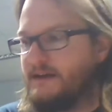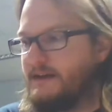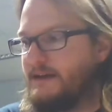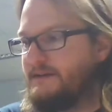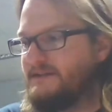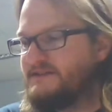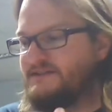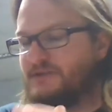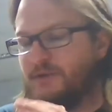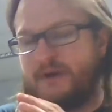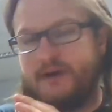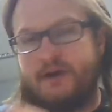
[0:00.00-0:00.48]

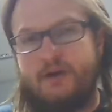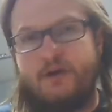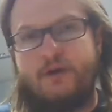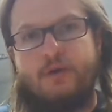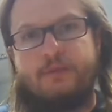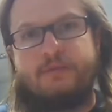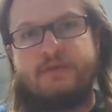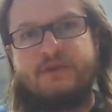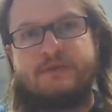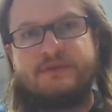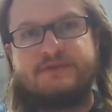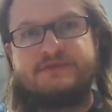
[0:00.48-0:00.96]
So I
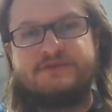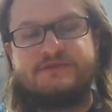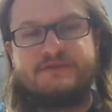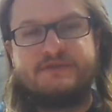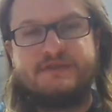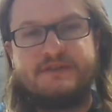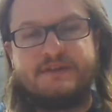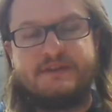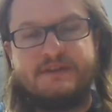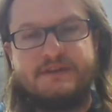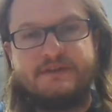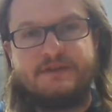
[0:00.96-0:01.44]
hope
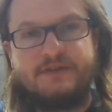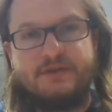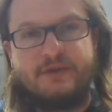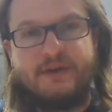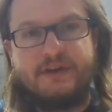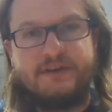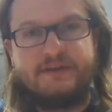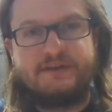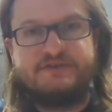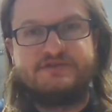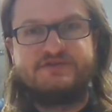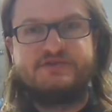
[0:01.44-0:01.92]
you're
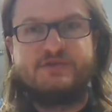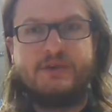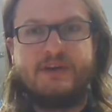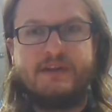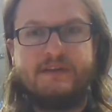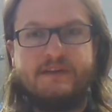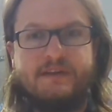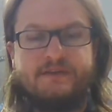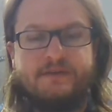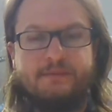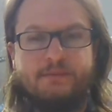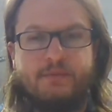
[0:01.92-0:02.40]
going to enjoy
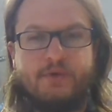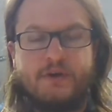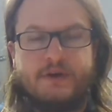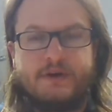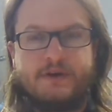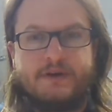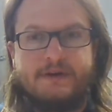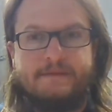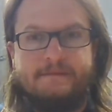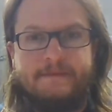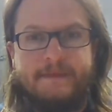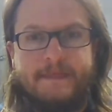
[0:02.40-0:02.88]
this
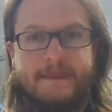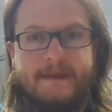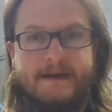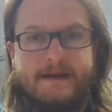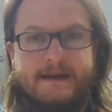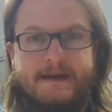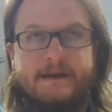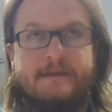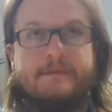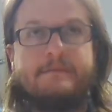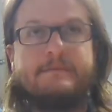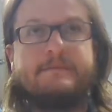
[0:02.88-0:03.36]
book.
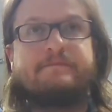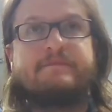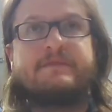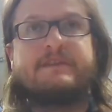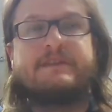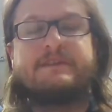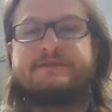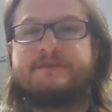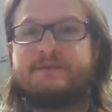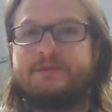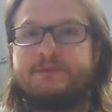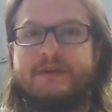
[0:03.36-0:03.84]

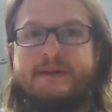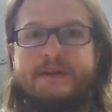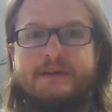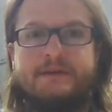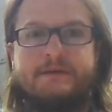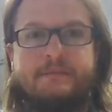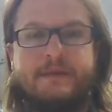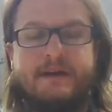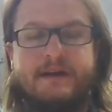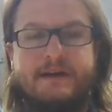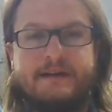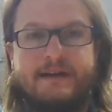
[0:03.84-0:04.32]
It's
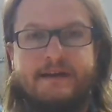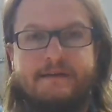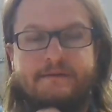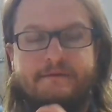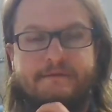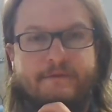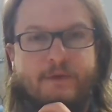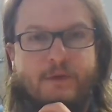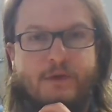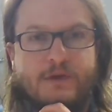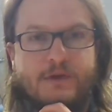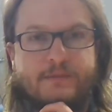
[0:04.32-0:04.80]
written by a
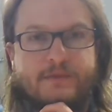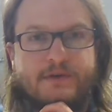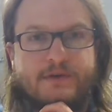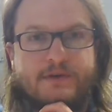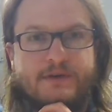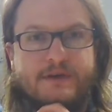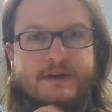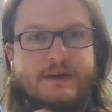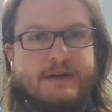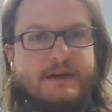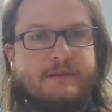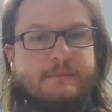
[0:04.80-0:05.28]

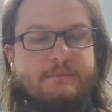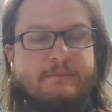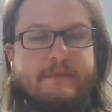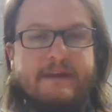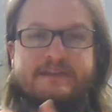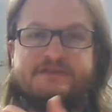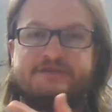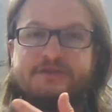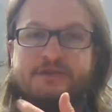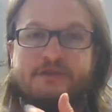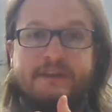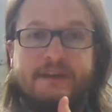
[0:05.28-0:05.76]
former
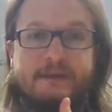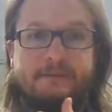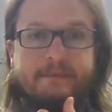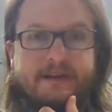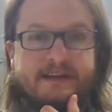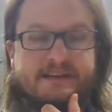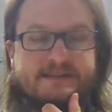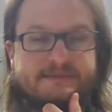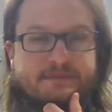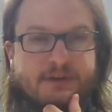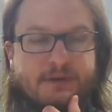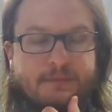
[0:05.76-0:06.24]
Major League
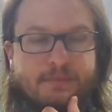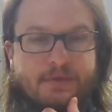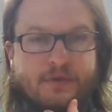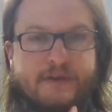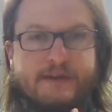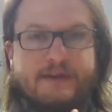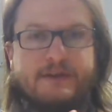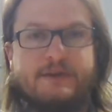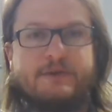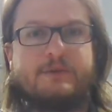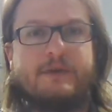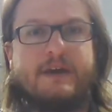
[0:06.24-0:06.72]
Baseball
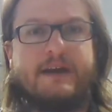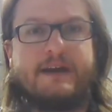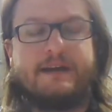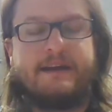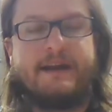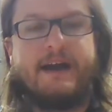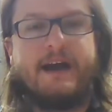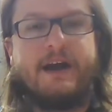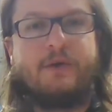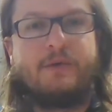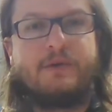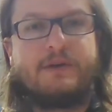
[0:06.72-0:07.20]
player, Ryan
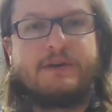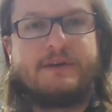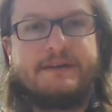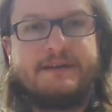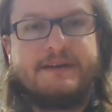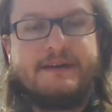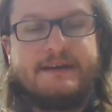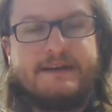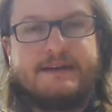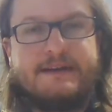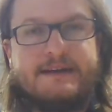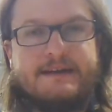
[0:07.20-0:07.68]
Howard,
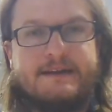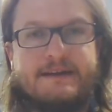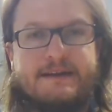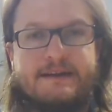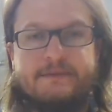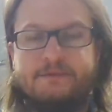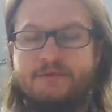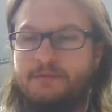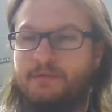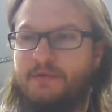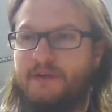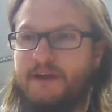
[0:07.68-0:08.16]

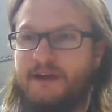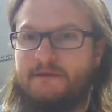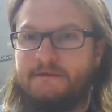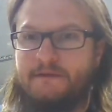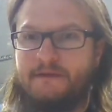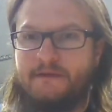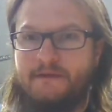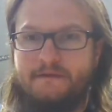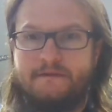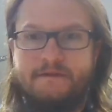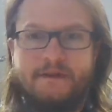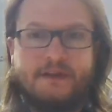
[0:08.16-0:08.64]
who played for
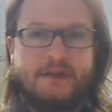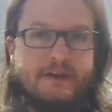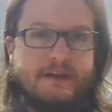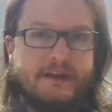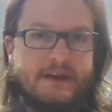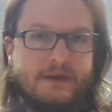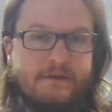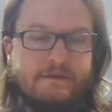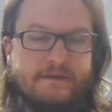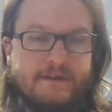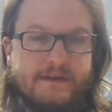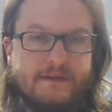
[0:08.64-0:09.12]
the
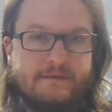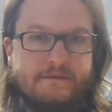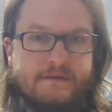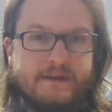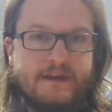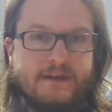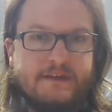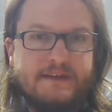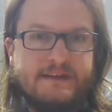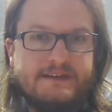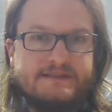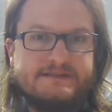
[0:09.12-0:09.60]
Philadelphia
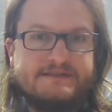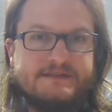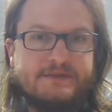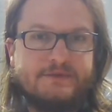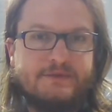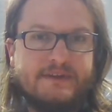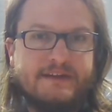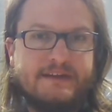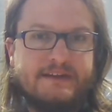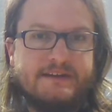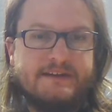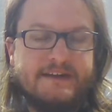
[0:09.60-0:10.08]
Phillies. So
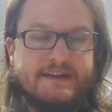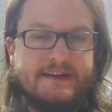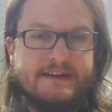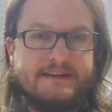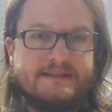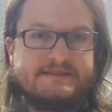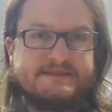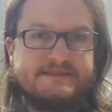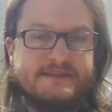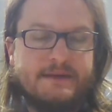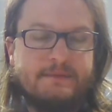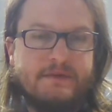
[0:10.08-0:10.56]
he
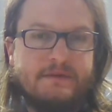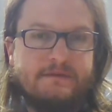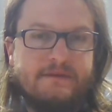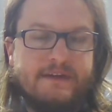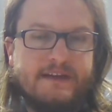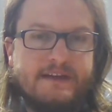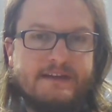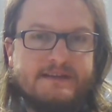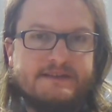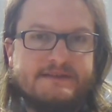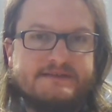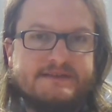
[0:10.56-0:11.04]
takes some of
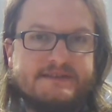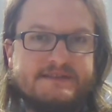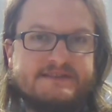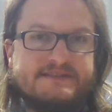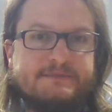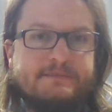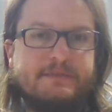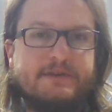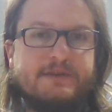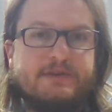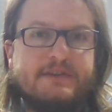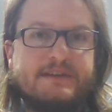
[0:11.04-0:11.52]
his
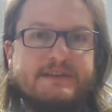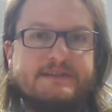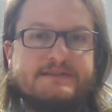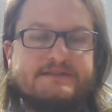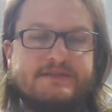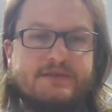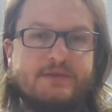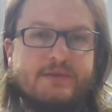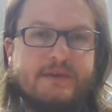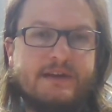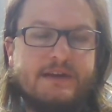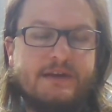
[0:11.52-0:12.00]
experience
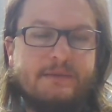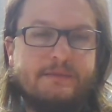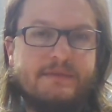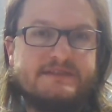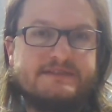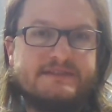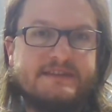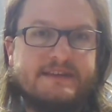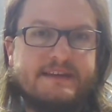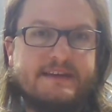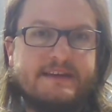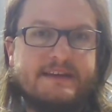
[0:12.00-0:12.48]
growing up
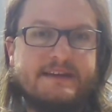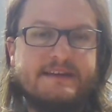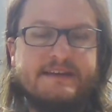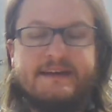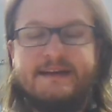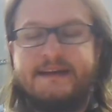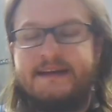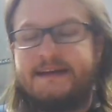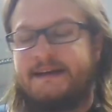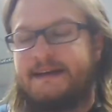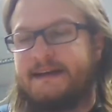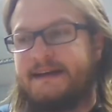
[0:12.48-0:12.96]
as a kid
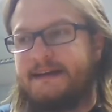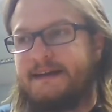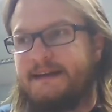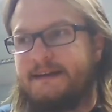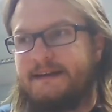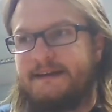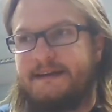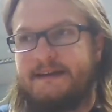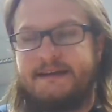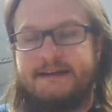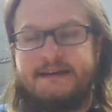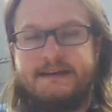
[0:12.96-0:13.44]
and
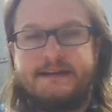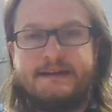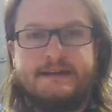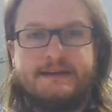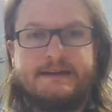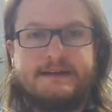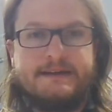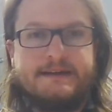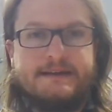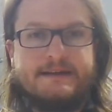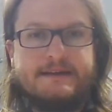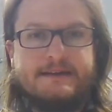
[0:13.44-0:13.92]
he